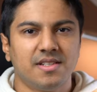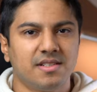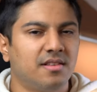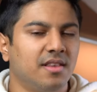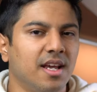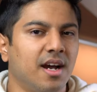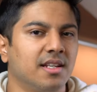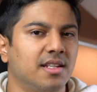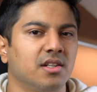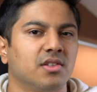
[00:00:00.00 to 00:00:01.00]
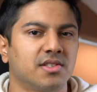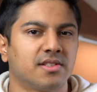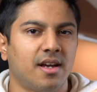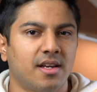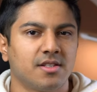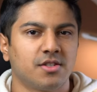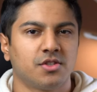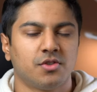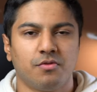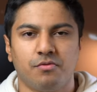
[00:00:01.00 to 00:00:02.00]
is the ideal
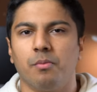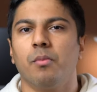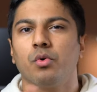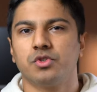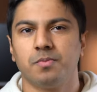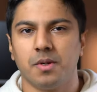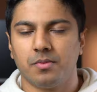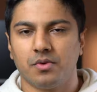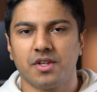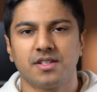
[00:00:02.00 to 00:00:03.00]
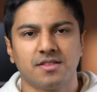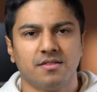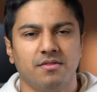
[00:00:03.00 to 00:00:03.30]
size for most people. This